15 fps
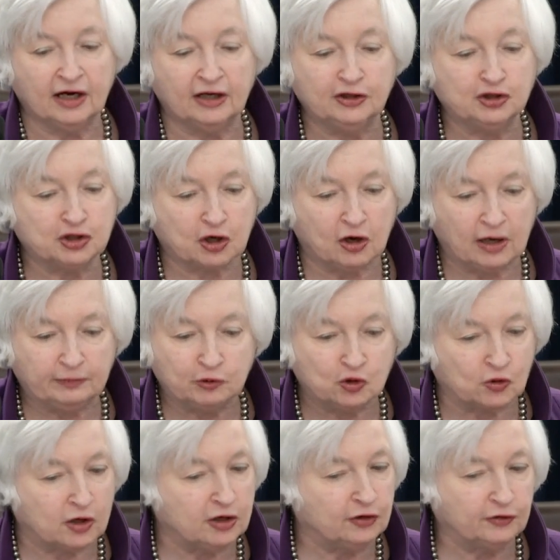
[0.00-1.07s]
job
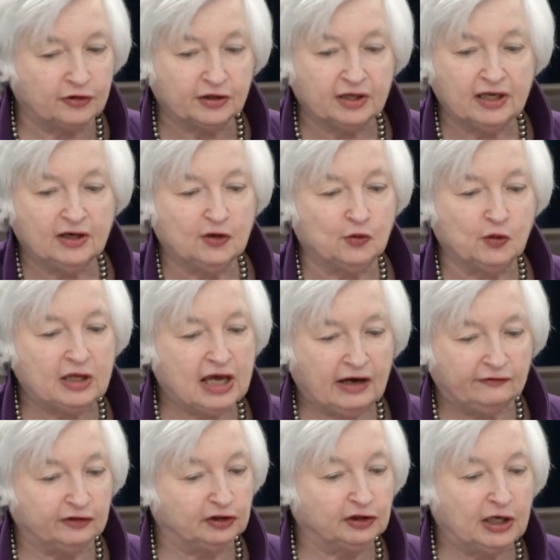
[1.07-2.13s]
growth, we
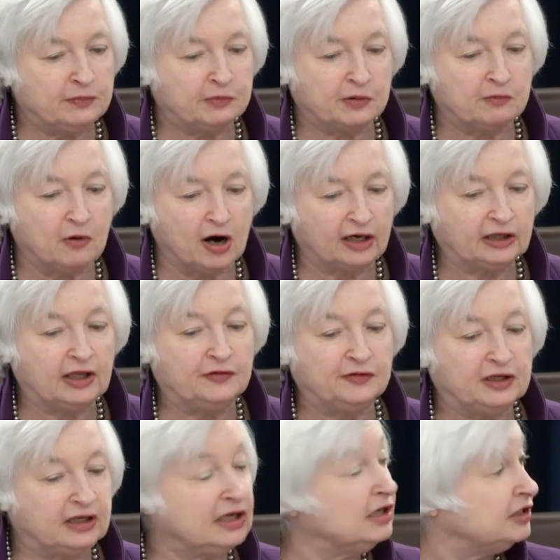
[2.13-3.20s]
have a labor market
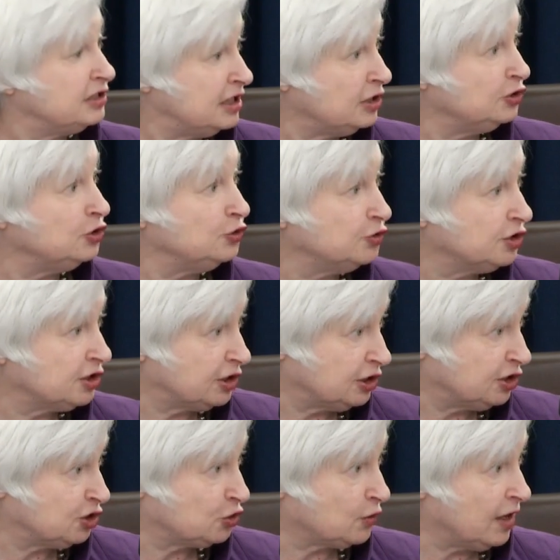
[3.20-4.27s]
that continues to
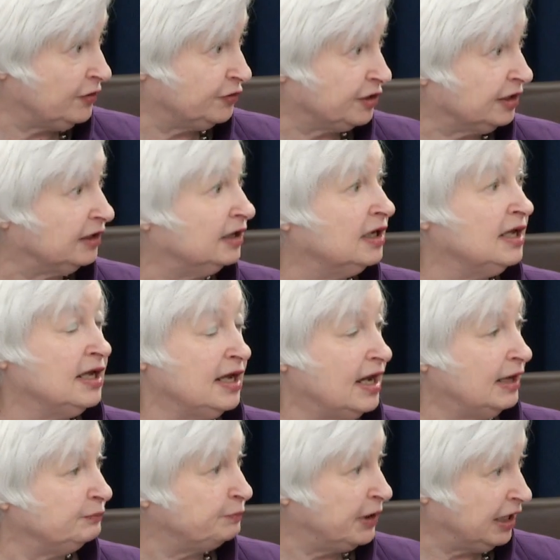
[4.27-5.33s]
strengthen,
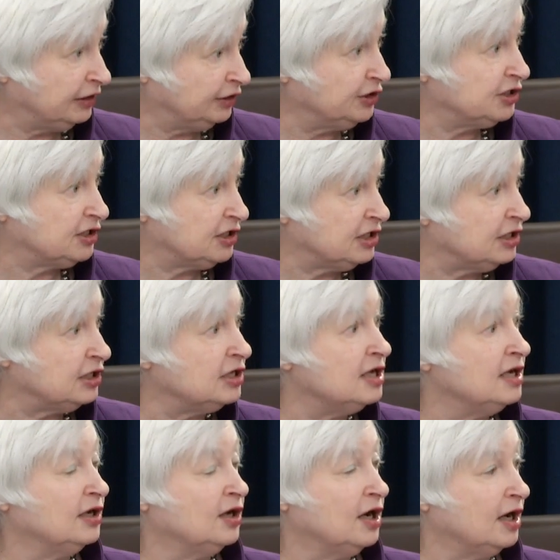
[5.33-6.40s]
and policy
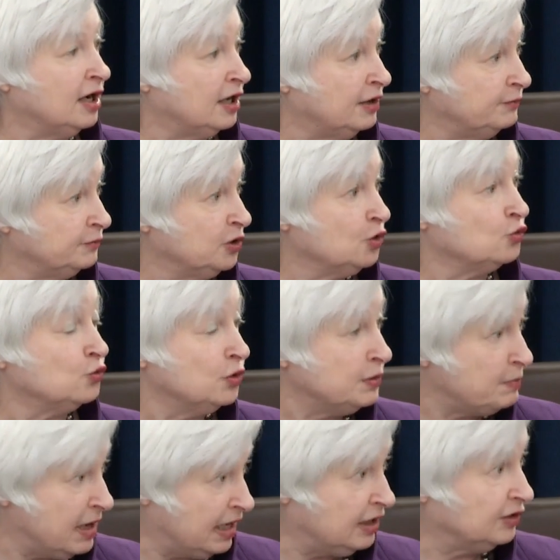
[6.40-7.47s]

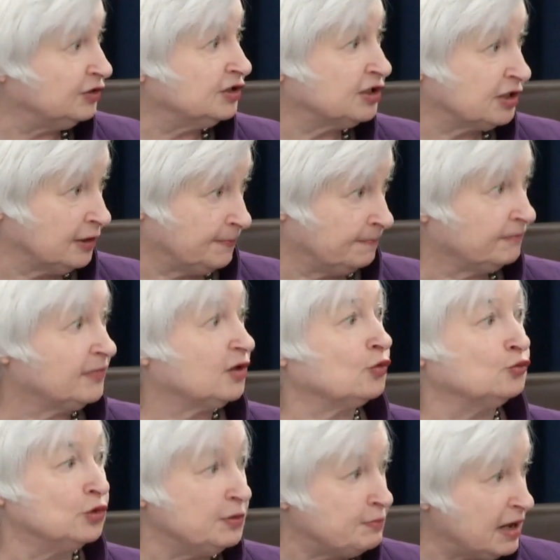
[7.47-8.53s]
remains
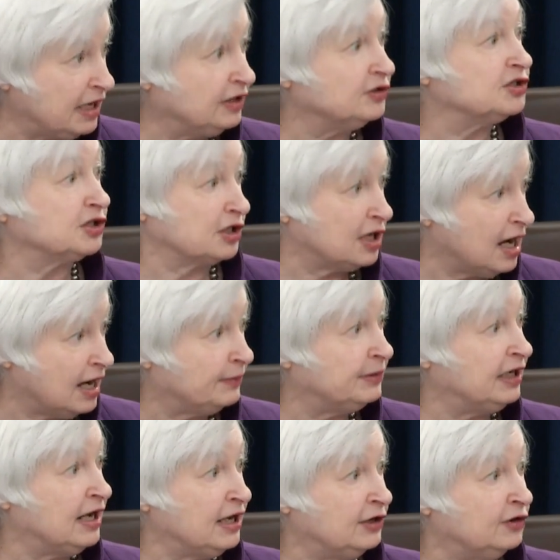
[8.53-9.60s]

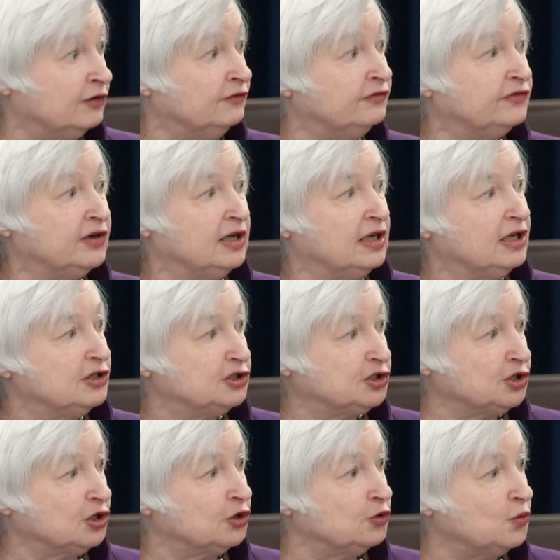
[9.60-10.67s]
accommodative.
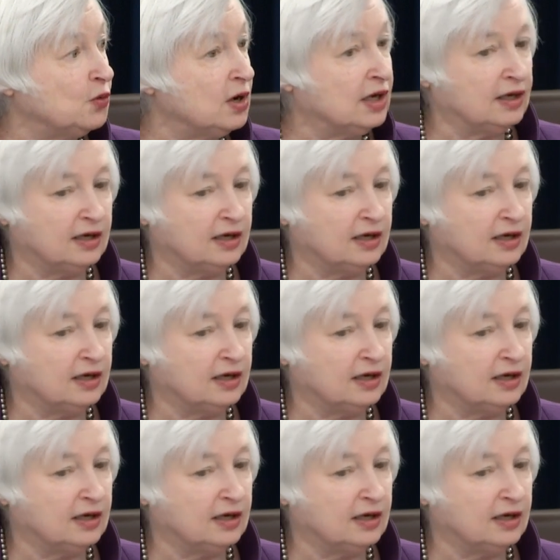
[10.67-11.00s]
So